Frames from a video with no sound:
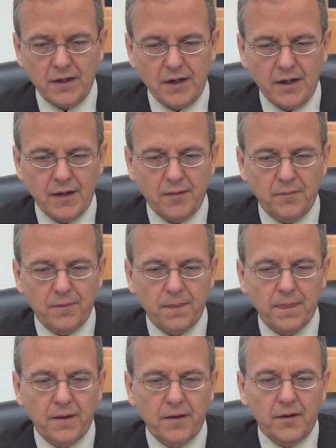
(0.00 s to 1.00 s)

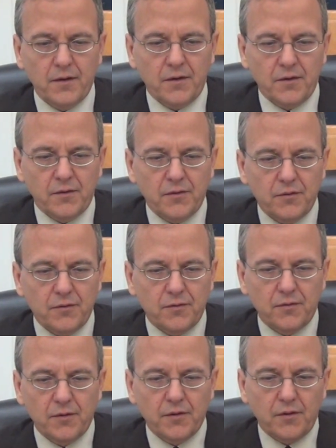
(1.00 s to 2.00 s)

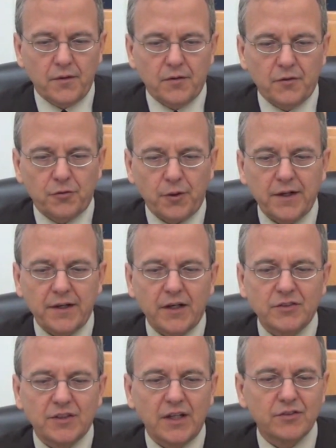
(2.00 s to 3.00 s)
The training,
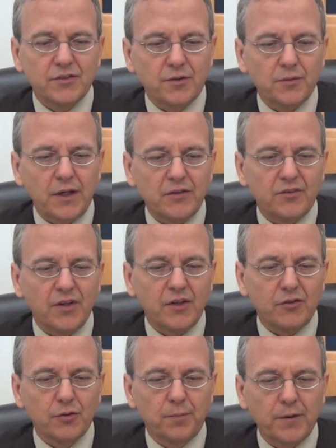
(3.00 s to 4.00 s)
education of the great
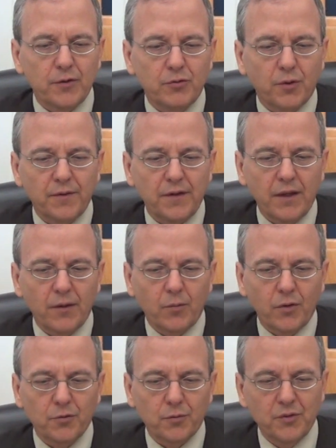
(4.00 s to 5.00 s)
saints who appeared toward the end of
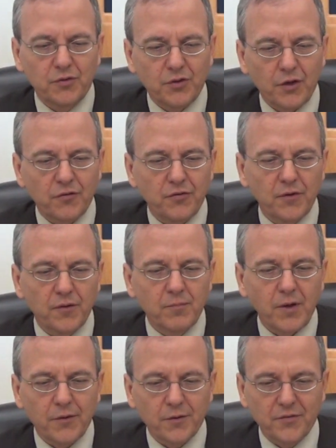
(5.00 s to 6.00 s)
the world reserved for the
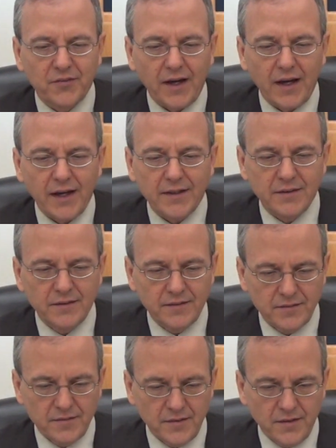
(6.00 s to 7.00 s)
Mother of God."
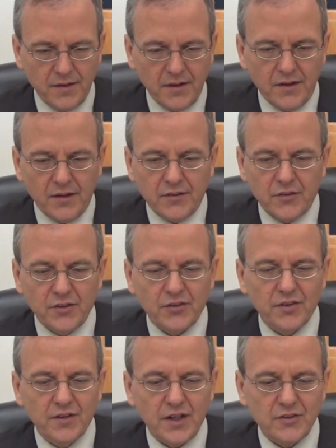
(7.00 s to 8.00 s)
So
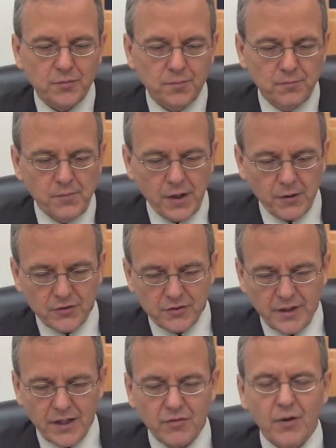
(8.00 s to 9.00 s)
this alleged Mary is
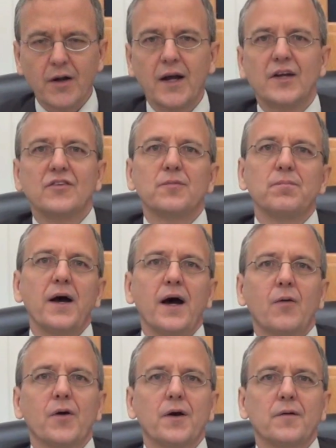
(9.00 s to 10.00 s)
going to have all kinds of
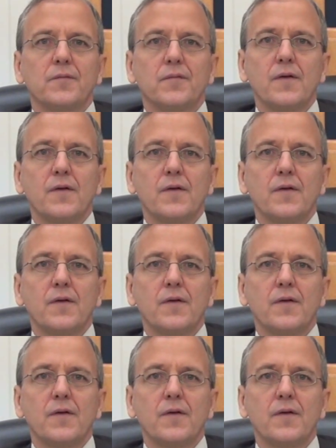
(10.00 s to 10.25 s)
power.